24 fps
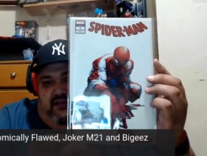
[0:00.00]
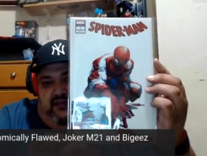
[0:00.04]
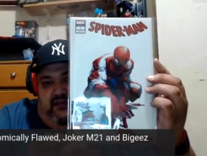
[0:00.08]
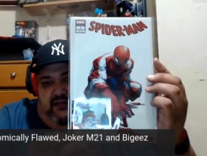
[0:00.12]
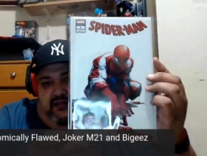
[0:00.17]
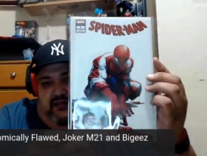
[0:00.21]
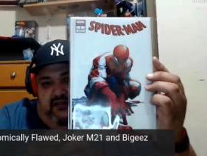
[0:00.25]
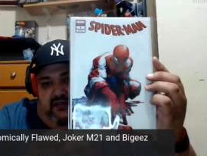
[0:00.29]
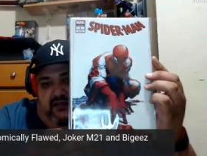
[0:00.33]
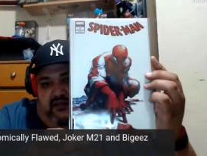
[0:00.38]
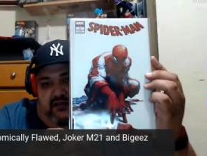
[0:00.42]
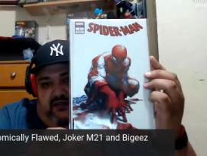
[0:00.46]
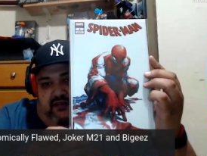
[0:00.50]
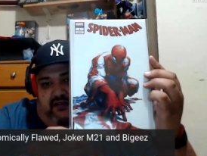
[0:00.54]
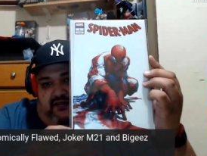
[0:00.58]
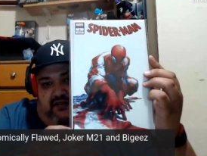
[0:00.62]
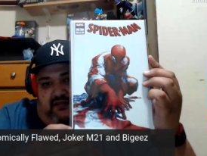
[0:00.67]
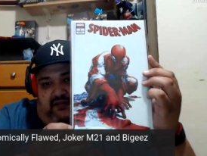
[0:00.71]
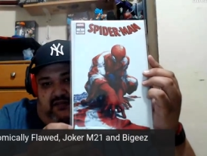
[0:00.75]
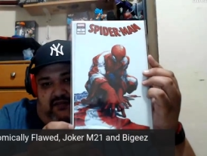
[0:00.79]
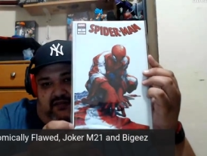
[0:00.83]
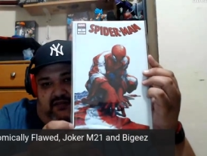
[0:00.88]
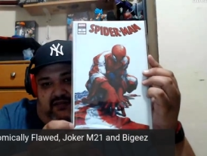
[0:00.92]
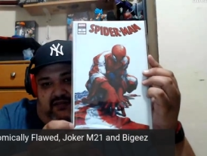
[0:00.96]
Oh,
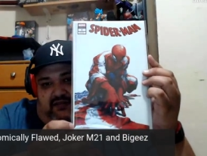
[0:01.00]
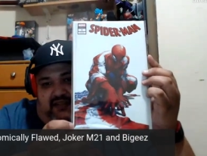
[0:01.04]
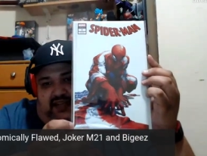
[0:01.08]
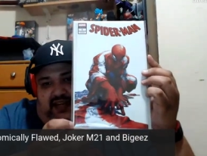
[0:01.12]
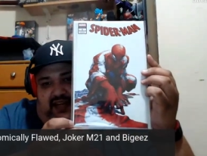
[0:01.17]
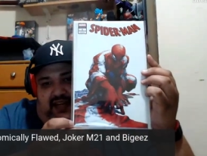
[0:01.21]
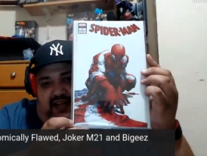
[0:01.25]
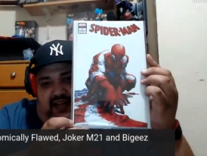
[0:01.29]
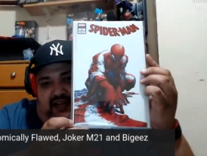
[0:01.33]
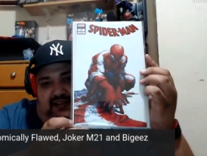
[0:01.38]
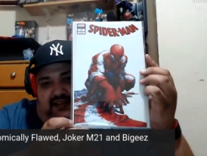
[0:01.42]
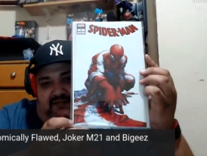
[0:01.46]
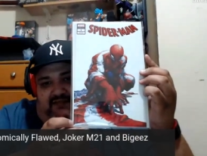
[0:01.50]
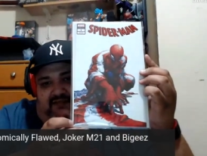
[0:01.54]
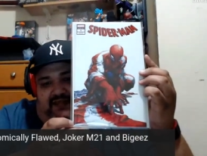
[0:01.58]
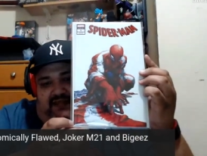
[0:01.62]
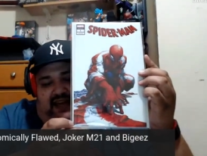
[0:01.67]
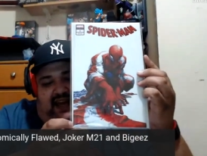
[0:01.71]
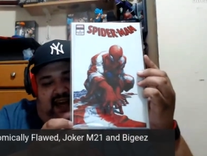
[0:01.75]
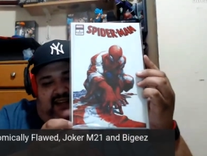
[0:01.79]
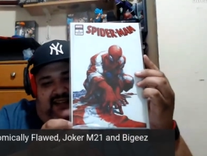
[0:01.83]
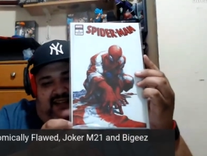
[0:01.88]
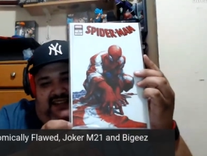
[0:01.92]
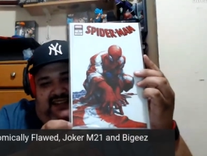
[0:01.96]
nice! I love yeah, that cover.
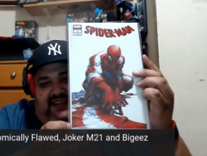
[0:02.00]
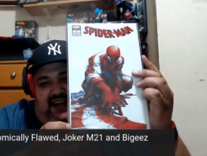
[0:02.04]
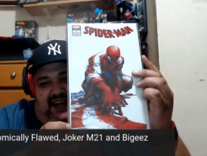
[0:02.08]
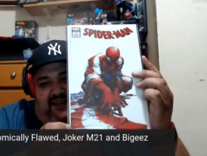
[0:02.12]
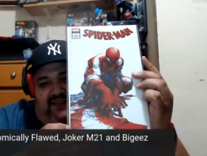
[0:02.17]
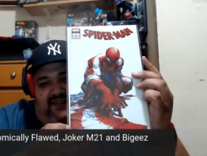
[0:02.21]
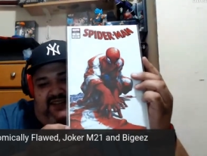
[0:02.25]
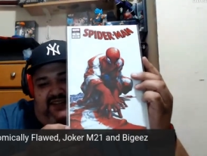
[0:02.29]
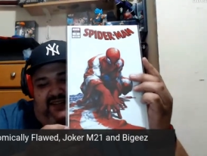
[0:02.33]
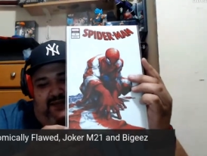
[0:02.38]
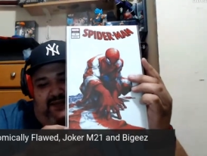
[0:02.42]
Yeah, this cover to